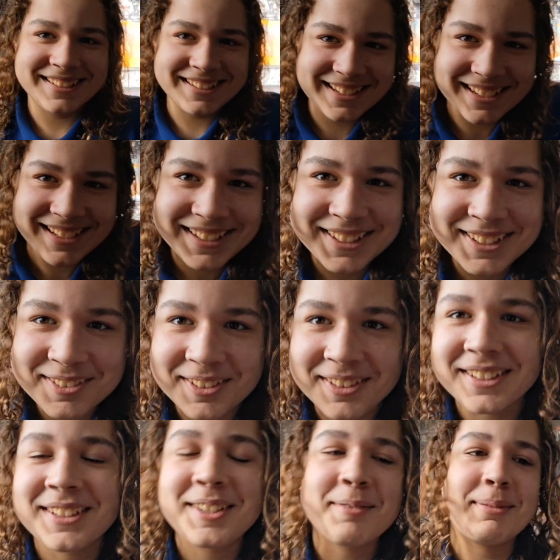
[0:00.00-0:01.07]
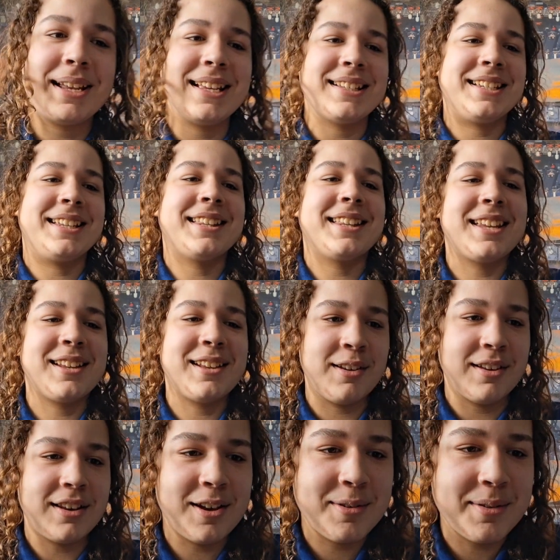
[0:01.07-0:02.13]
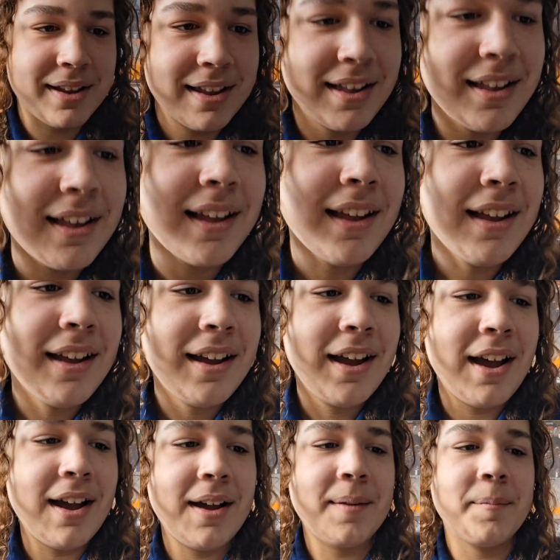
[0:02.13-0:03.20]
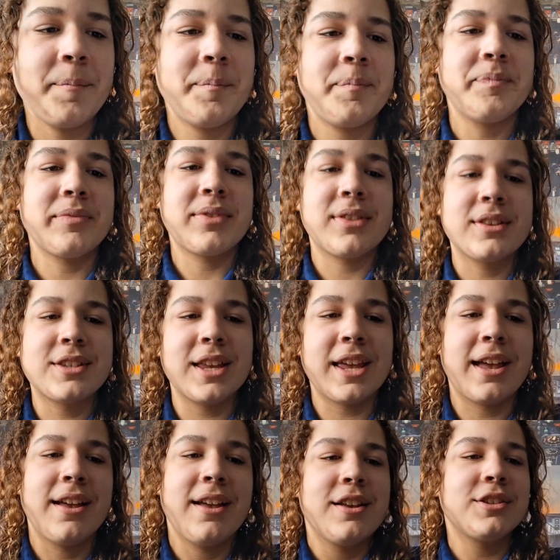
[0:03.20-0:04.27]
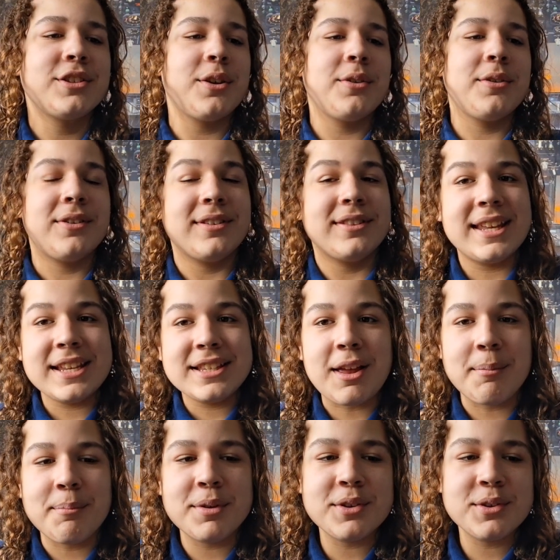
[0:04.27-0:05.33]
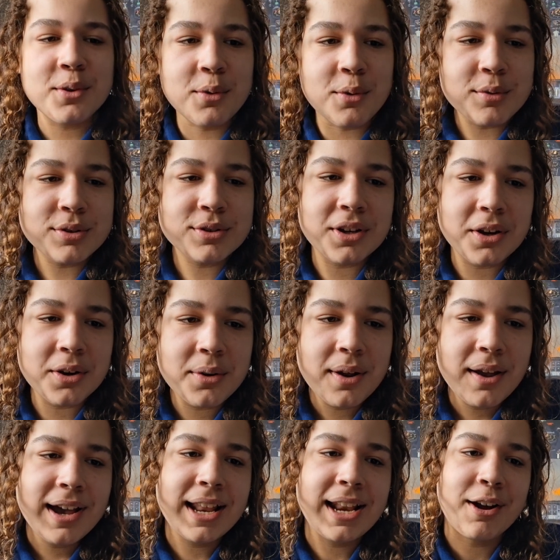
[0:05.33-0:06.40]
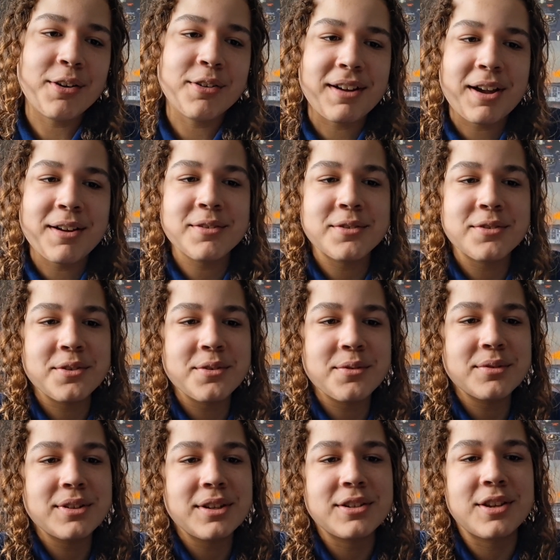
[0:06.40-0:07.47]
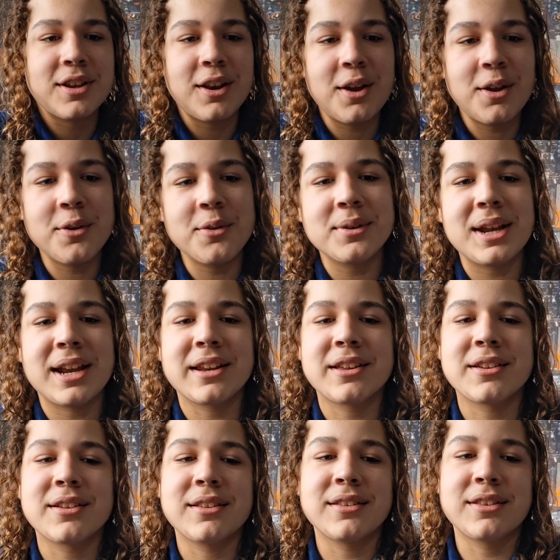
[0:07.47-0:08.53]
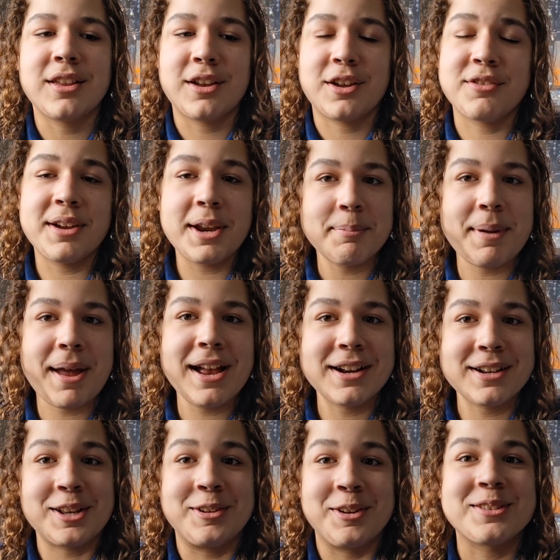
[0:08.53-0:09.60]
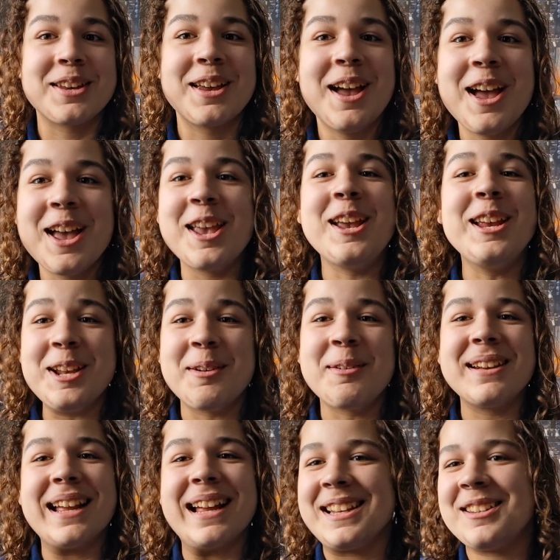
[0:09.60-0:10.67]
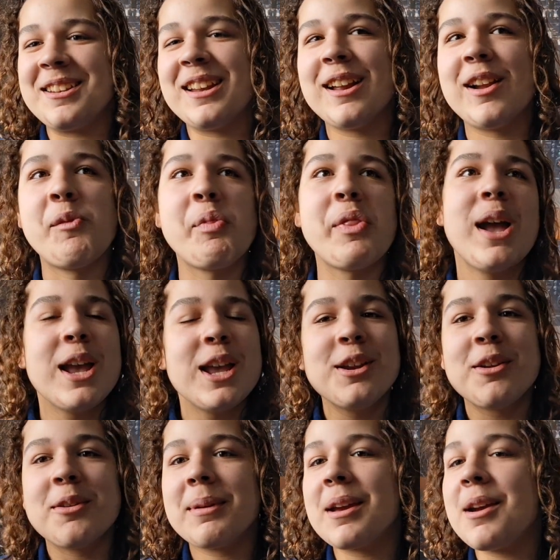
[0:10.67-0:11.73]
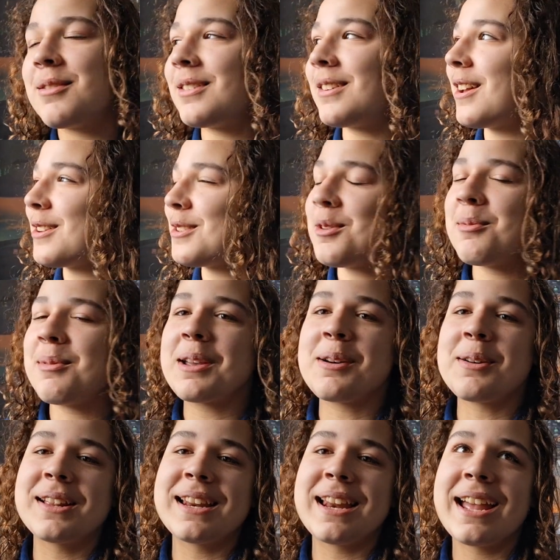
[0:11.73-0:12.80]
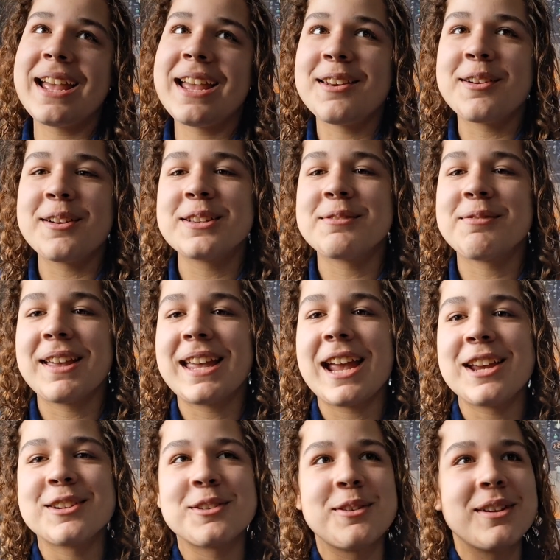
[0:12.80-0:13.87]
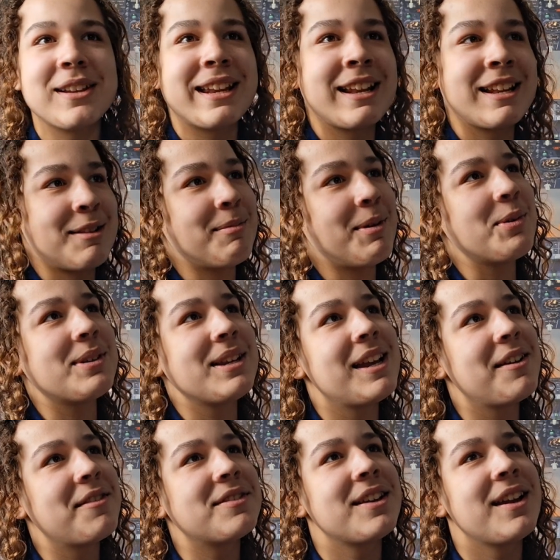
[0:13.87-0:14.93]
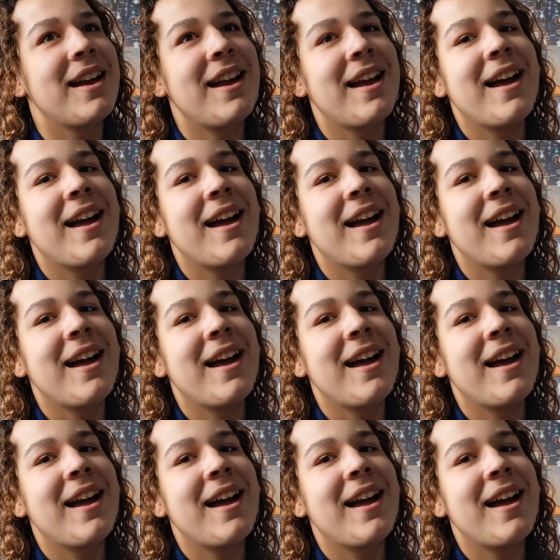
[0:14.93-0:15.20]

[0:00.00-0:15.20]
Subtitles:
Okay, right, amazing, thank you Chloe. So these numbers also allow ground crews to load and the correct bags, because you don't want that, do you? You don't want to be going on that 2-week holiday, a nice vacation holiday to the Maldives,